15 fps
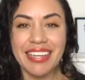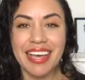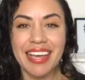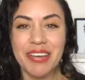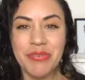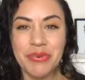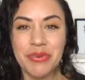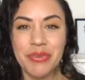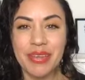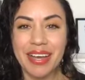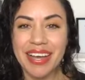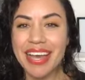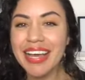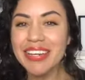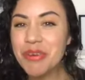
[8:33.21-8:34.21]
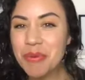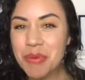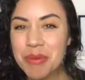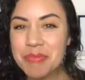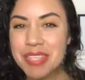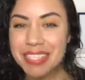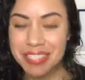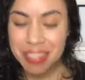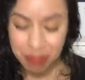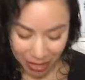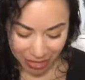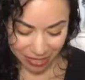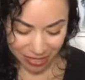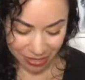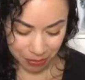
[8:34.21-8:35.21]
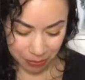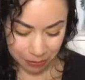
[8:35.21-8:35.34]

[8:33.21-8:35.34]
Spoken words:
I will add your website to the mix.